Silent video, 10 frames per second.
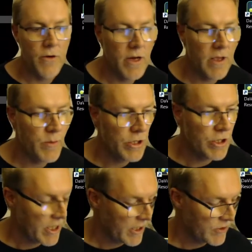
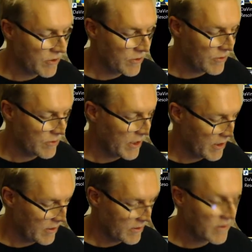appreciate you taking
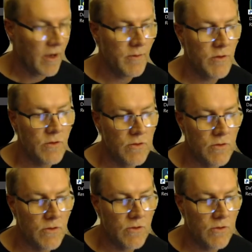the time to